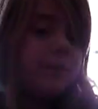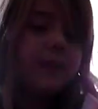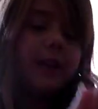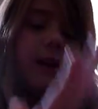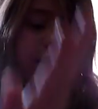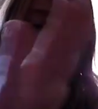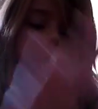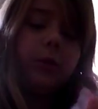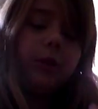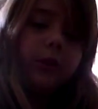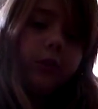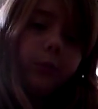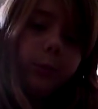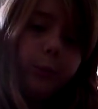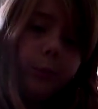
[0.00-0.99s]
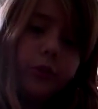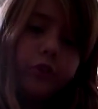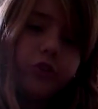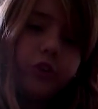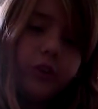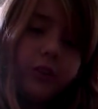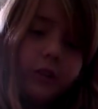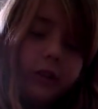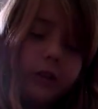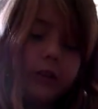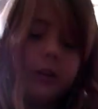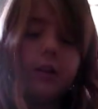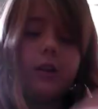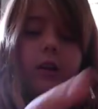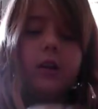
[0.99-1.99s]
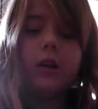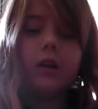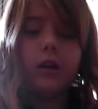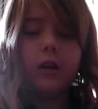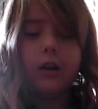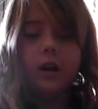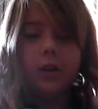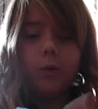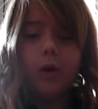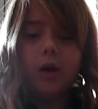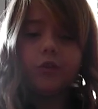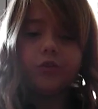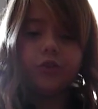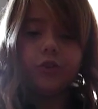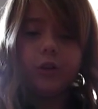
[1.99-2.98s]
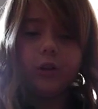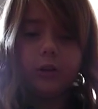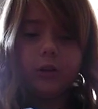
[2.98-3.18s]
then we smush it. And watch.